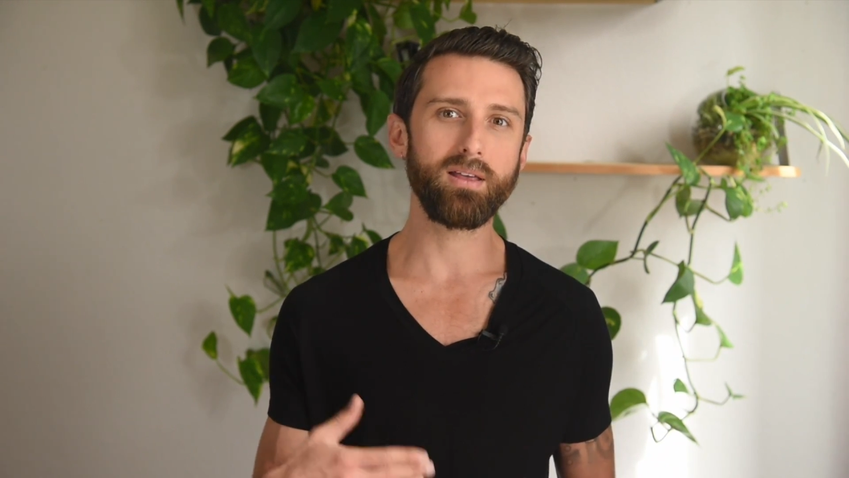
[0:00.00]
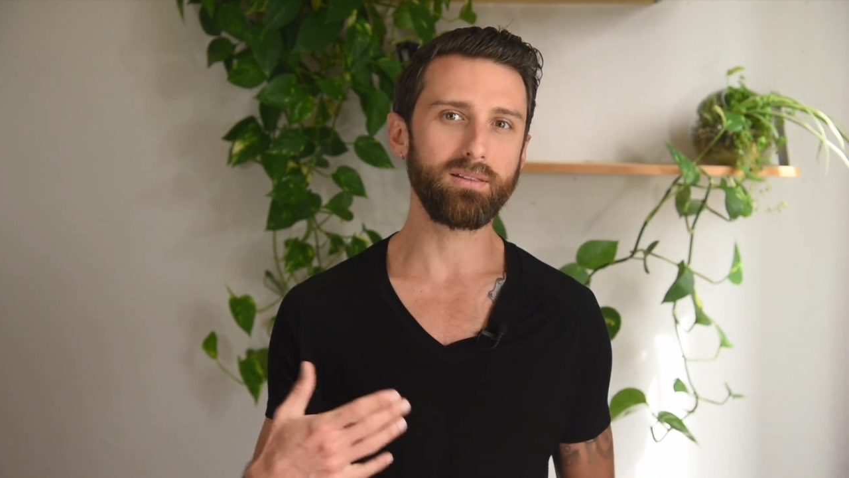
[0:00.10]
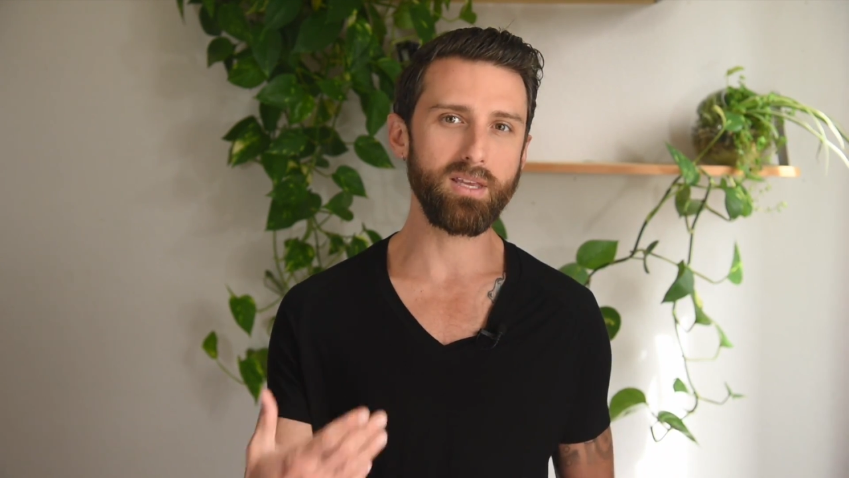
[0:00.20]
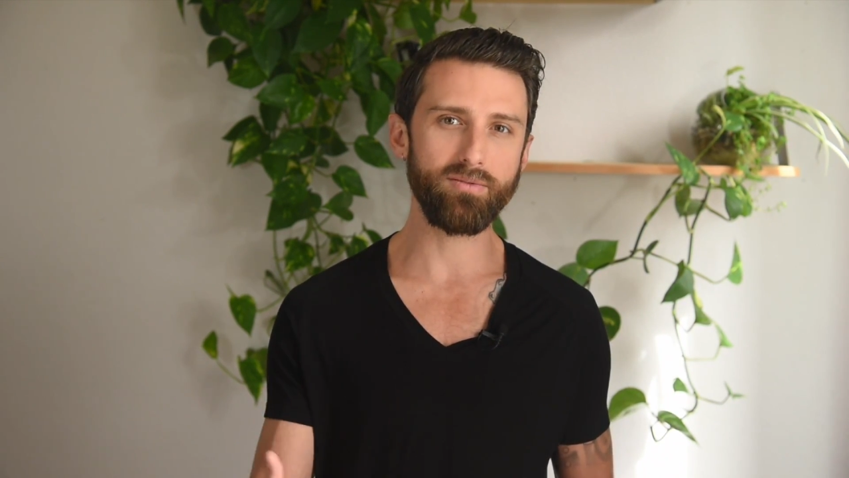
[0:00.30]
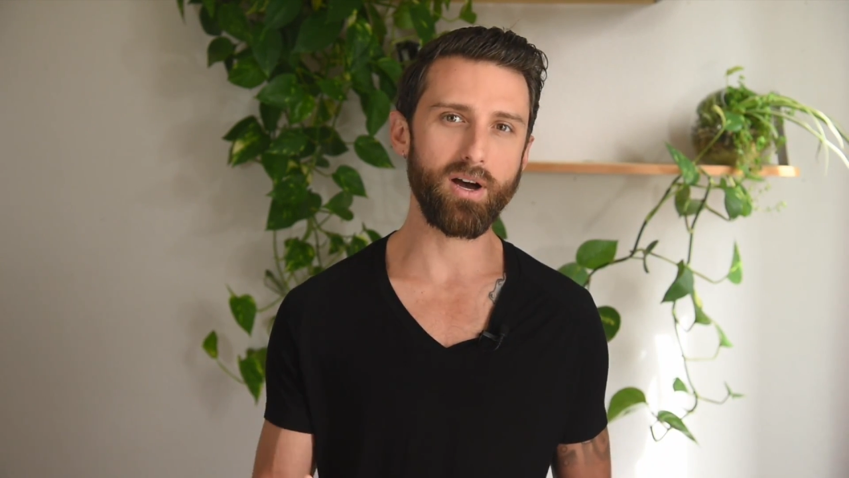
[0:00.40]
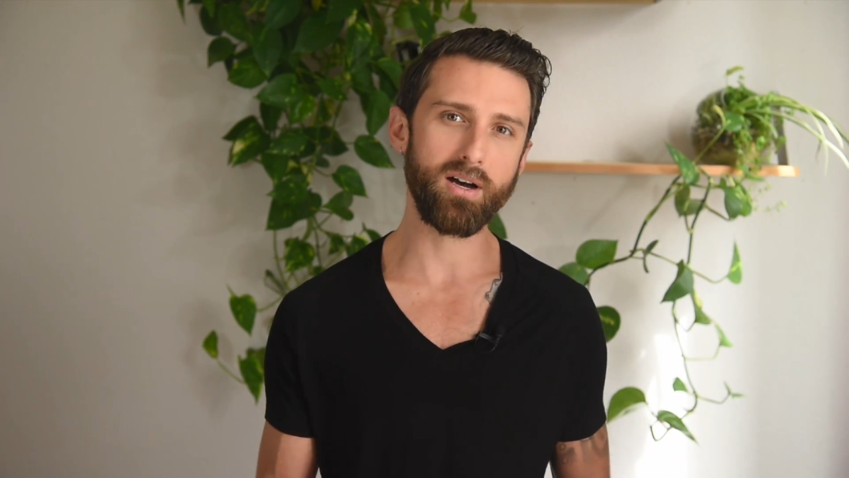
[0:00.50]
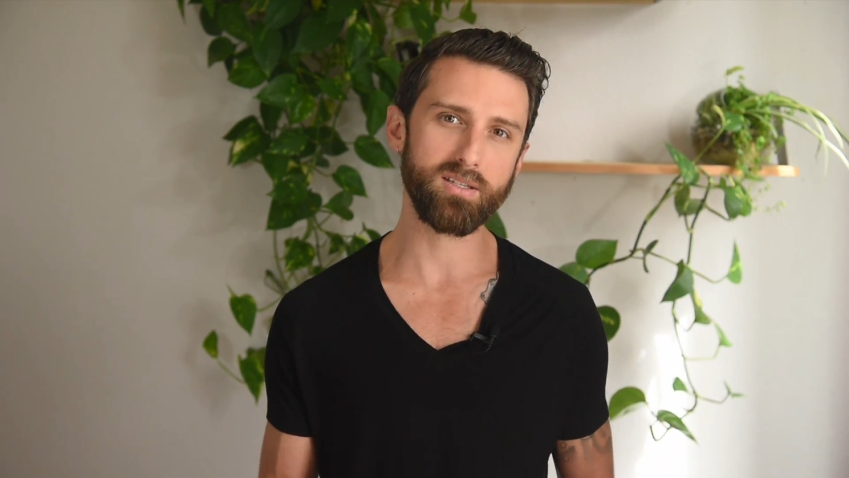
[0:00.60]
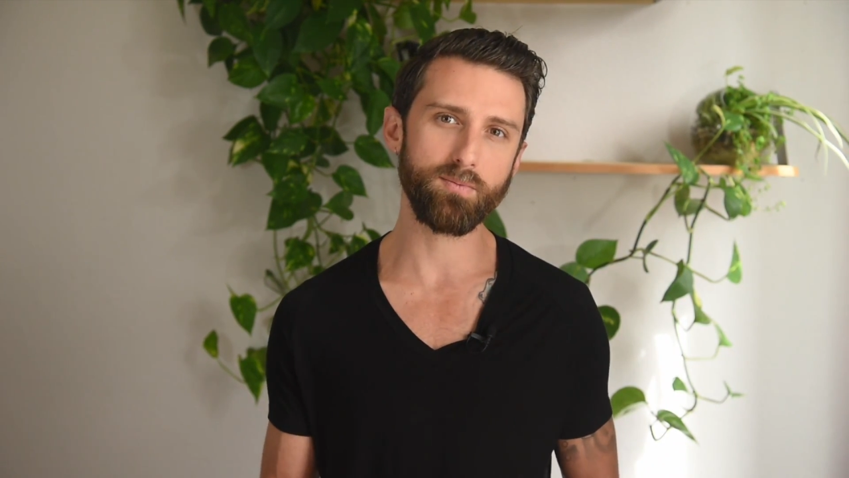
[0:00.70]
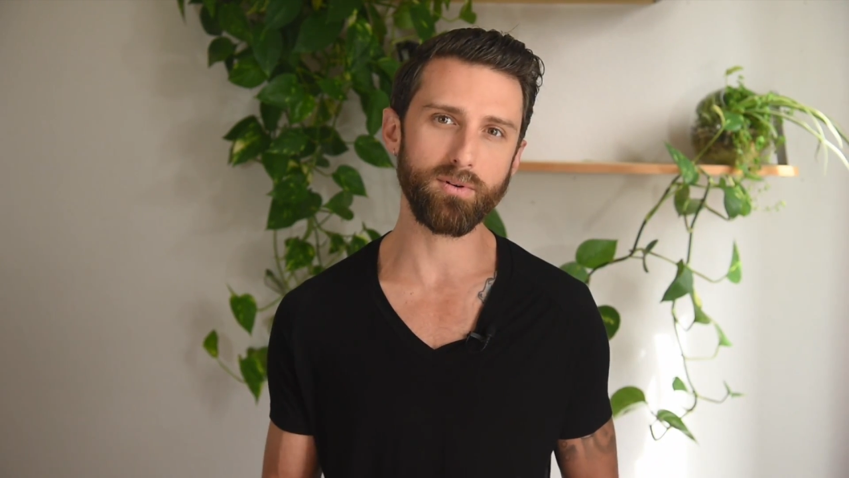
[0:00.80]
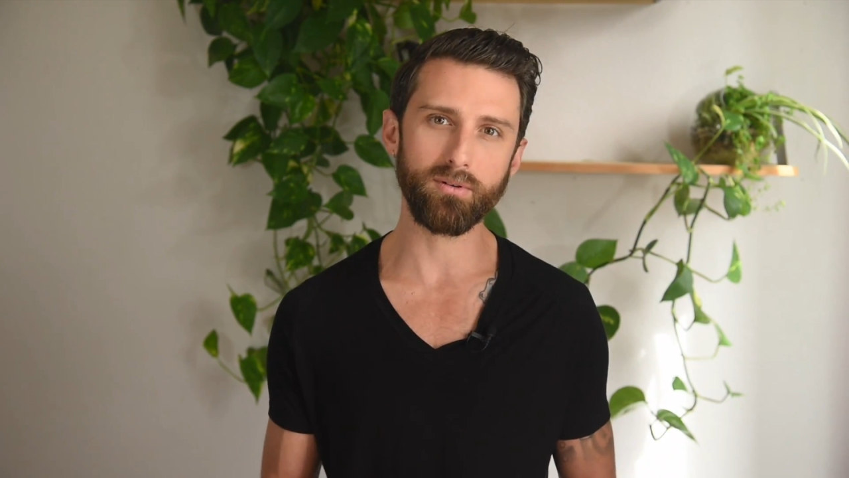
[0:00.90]
leave the
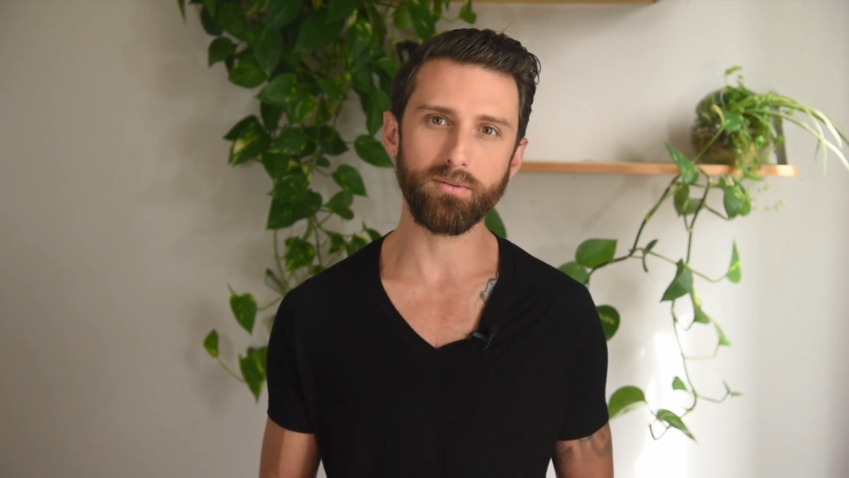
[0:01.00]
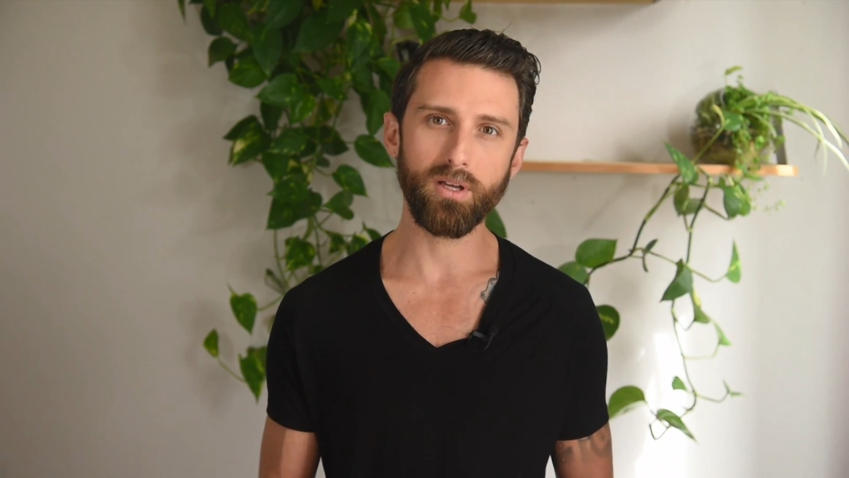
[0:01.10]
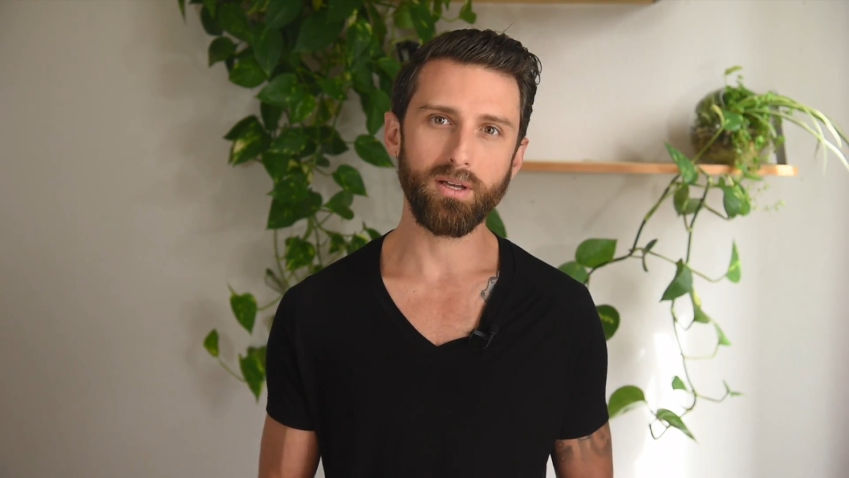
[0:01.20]
hospital